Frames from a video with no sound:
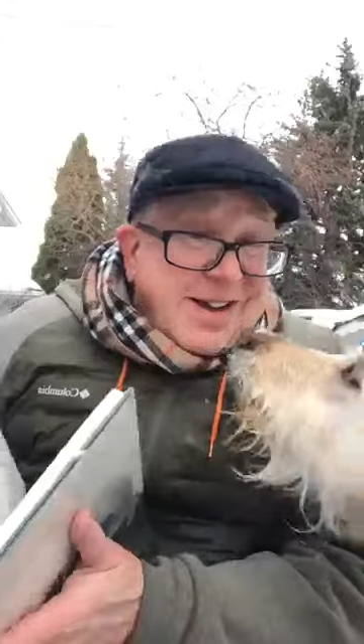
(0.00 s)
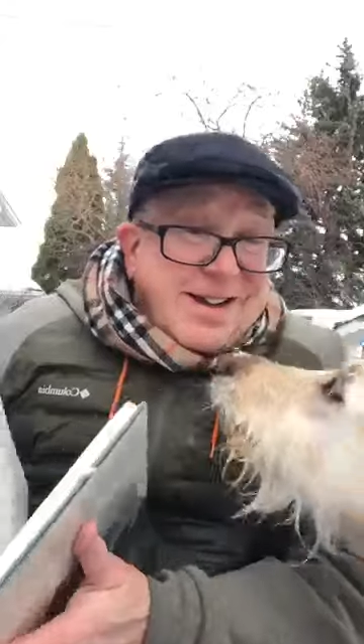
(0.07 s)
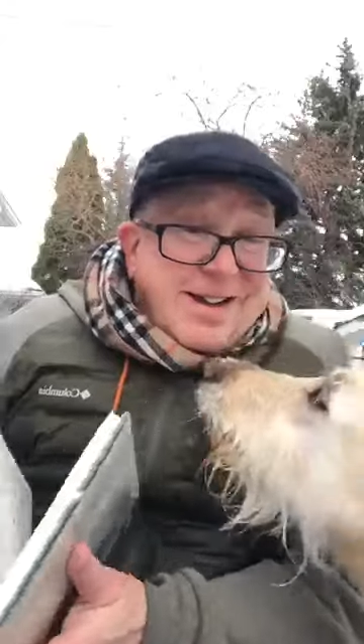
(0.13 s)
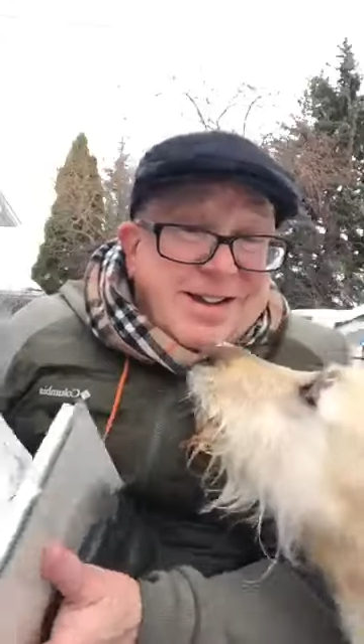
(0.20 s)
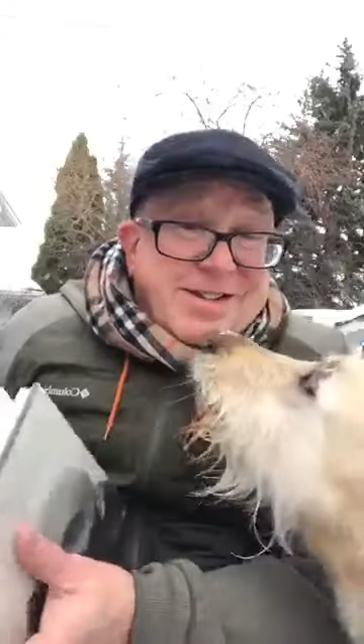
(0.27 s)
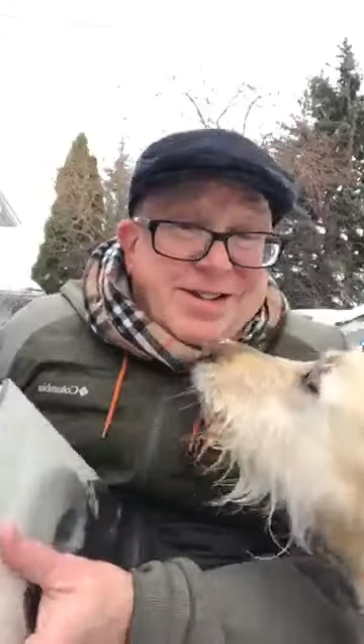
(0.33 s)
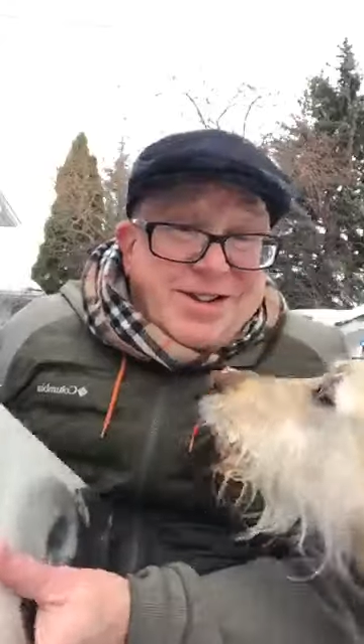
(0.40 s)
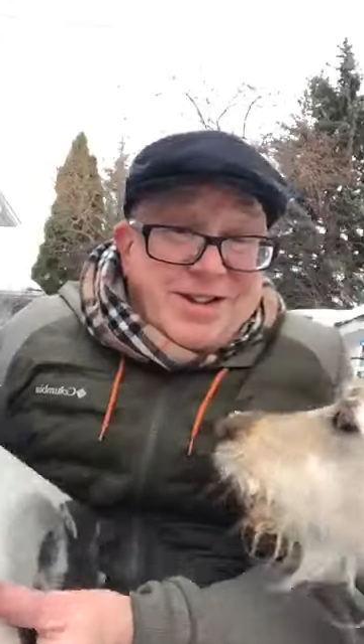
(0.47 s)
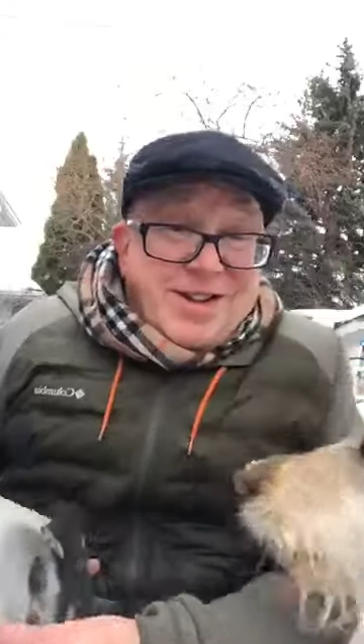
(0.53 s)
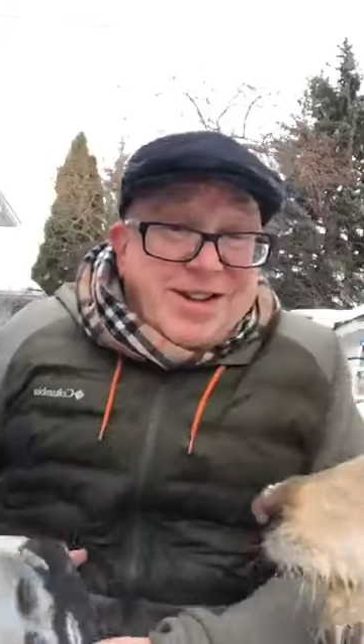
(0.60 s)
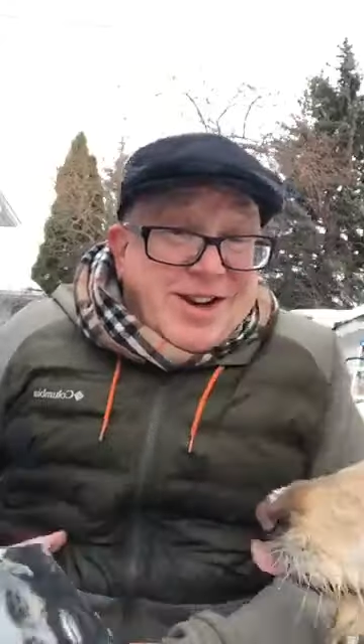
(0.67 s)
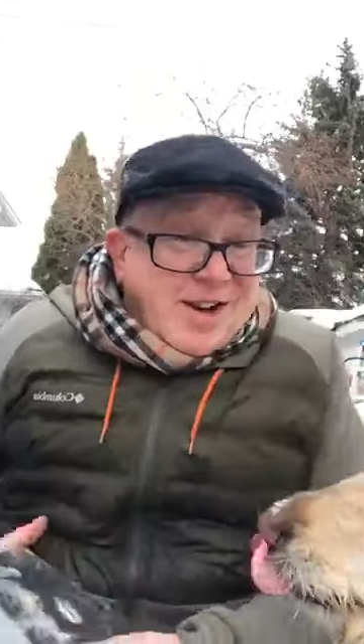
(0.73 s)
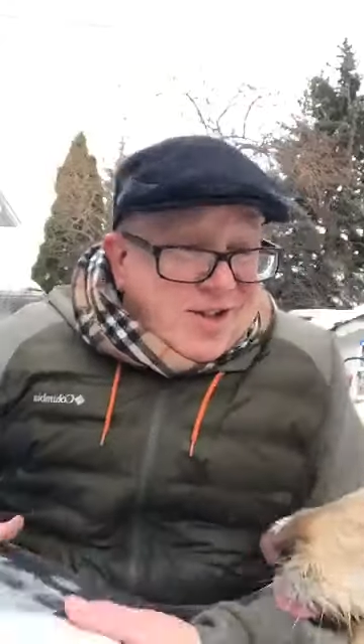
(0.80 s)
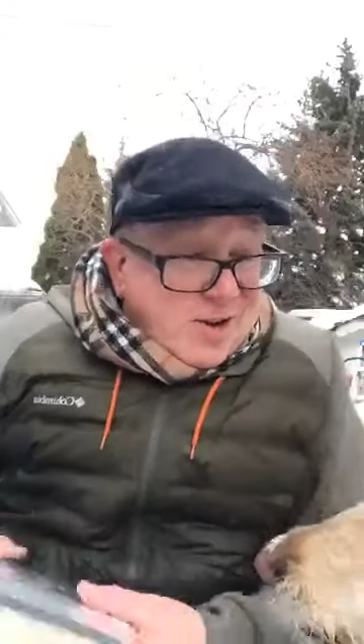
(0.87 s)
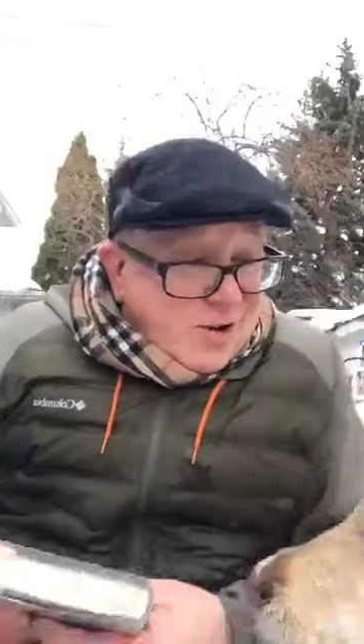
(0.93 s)
you, you
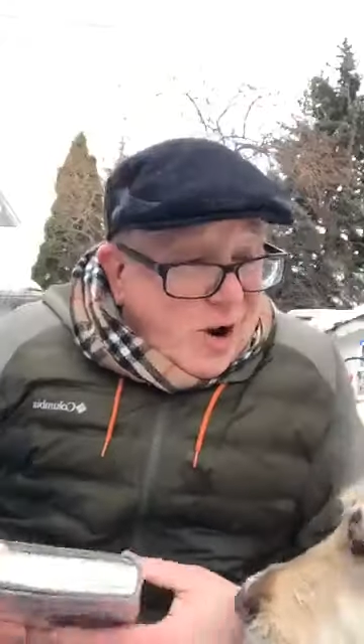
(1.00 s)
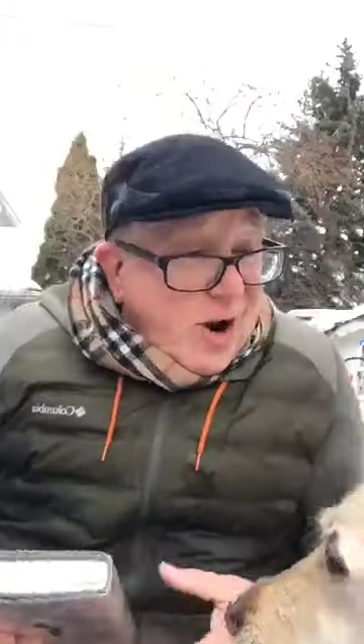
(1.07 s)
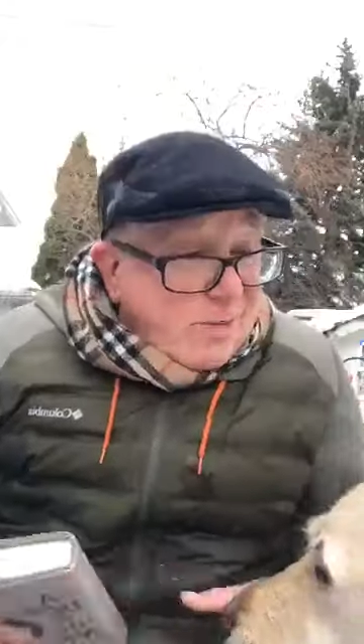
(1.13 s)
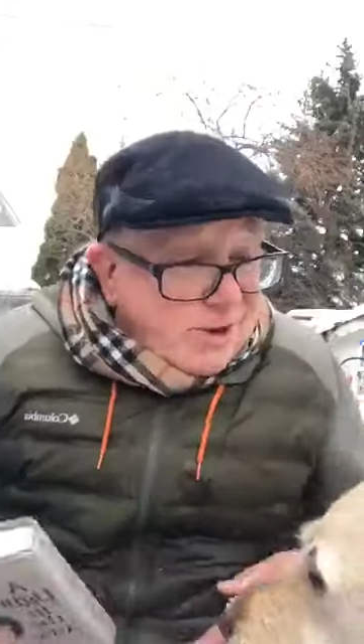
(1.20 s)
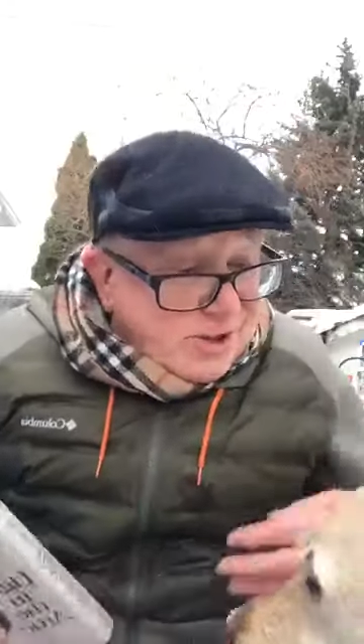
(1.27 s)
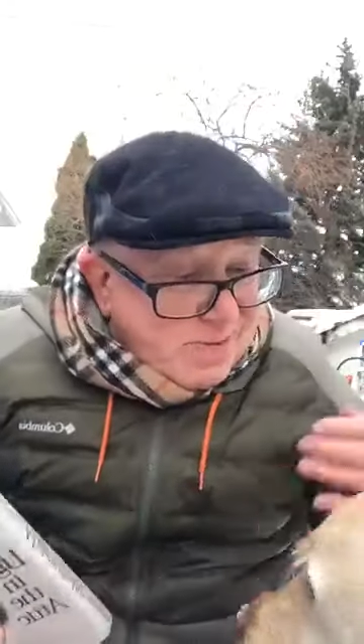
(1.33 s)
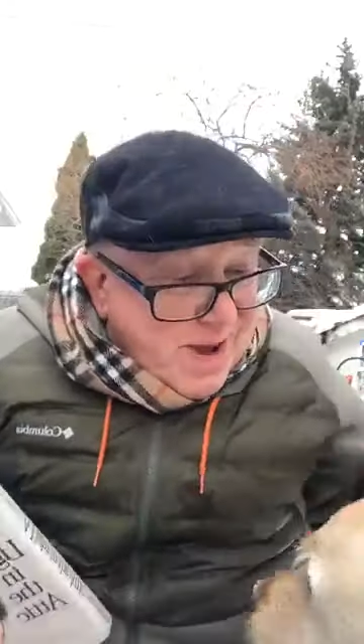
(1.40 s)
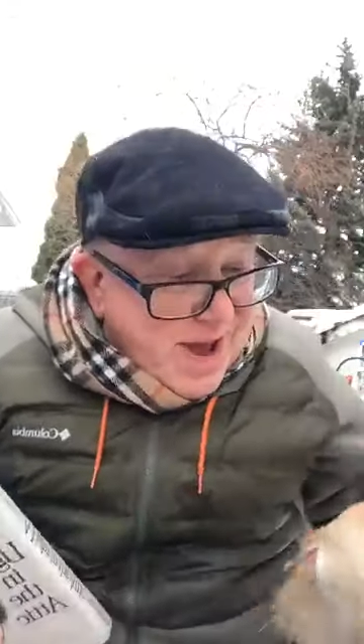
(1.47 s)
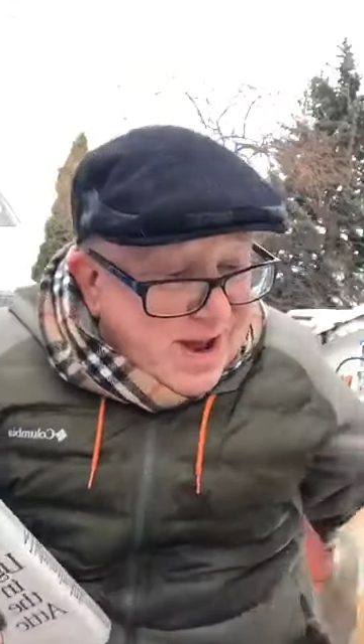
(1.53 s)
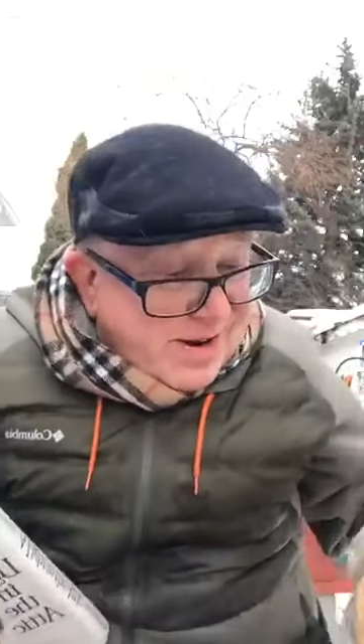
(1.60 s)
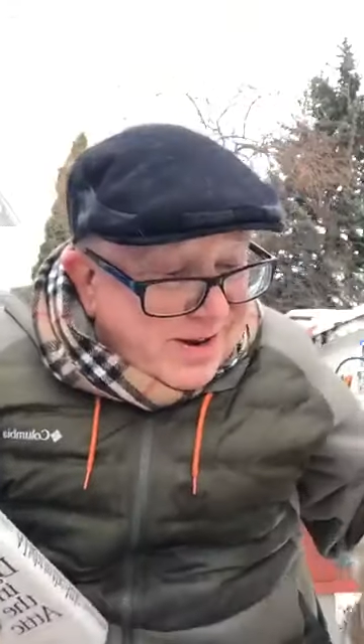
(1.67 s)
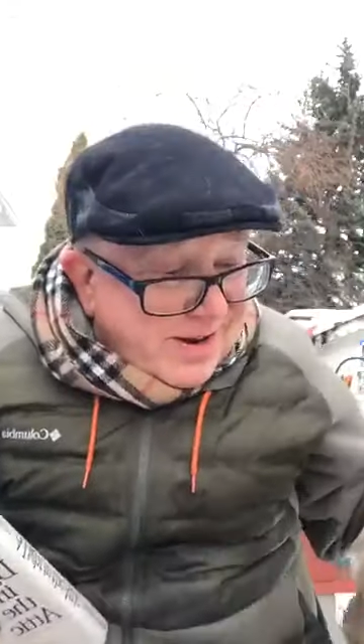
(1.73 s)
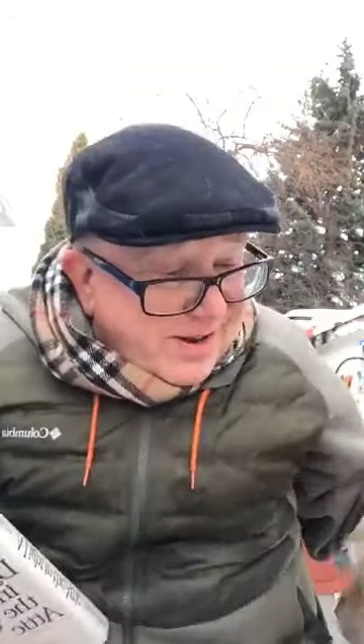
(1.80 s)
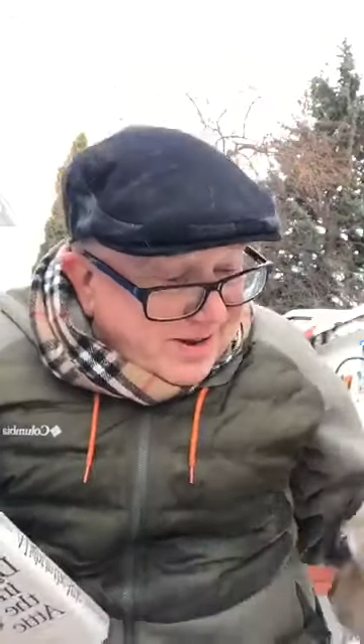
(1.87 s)
got the garbage man,